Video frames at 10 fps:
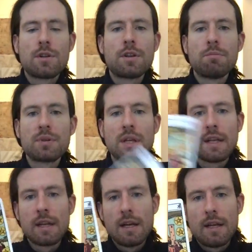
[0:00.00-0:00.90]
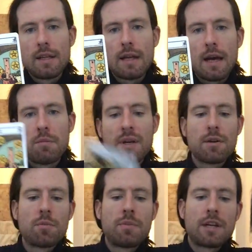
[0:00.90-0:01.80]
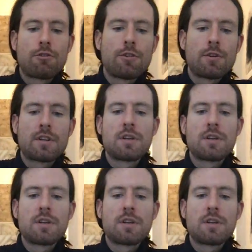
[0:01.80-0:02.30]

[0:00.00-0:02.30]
complete that bigger picture,